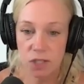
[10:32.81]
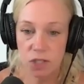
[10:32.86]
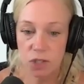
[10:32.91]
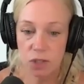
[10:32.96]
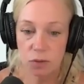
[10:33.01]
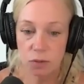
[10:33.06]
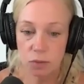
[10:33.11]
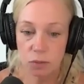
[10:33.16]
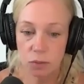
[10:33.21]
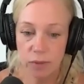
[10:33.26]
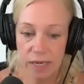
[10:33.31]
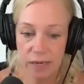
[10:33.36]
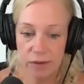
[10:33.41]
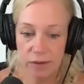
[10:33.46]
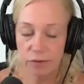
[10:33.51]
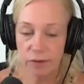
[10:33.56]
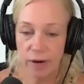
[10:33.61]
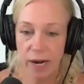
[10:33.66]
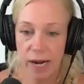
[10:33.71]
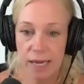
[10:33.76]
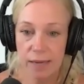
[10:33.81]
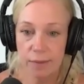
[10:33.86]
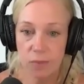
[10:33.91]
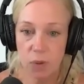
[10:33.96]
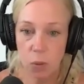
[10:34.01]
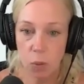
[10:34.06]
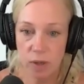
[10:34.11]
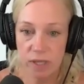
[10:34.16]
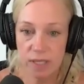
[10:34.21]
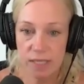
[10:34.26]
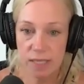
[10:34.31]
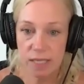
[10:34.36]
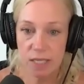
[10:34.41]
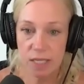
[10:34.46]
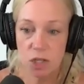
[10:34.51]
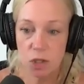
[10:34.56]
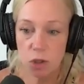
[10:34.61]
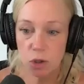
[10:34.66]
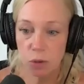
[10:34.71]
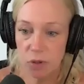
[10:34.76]
to reframe. What's the
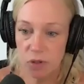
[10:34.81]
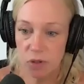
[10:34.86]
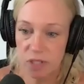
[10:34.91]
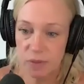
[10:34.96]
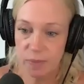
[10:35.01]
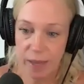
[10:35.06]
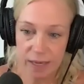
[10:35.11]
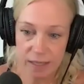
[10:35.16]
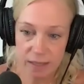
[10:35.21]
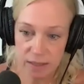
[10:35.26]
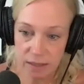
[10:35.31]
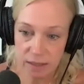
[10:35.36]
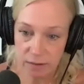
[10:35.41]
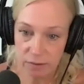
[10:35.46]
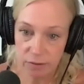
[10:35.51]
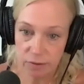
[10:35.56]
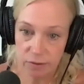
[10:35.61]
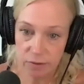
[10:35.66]
new perspective?